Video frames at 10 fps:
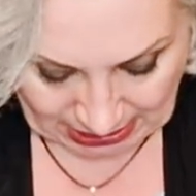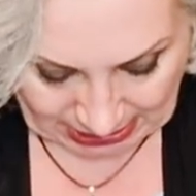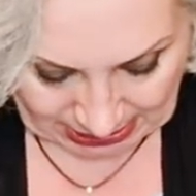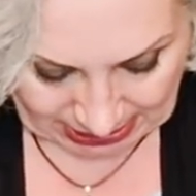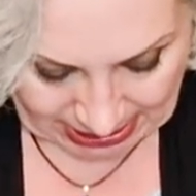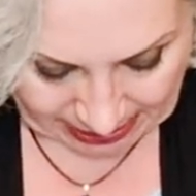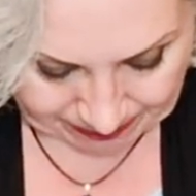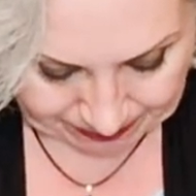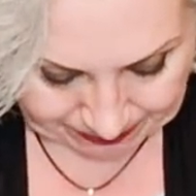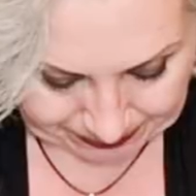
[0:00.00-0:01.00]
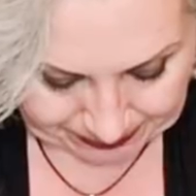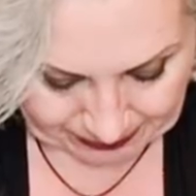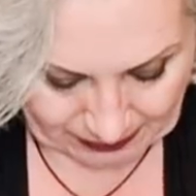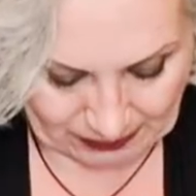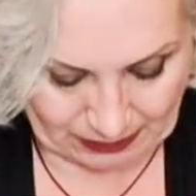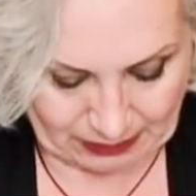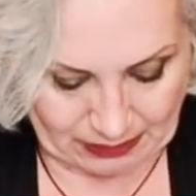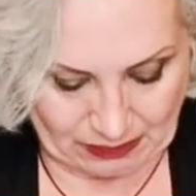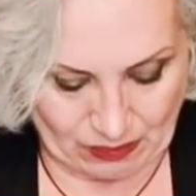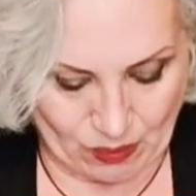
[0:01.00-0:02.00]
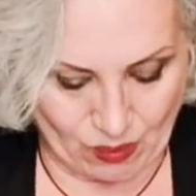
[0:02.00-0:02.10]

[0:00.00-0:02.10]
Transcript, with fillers: Yeah, Oh,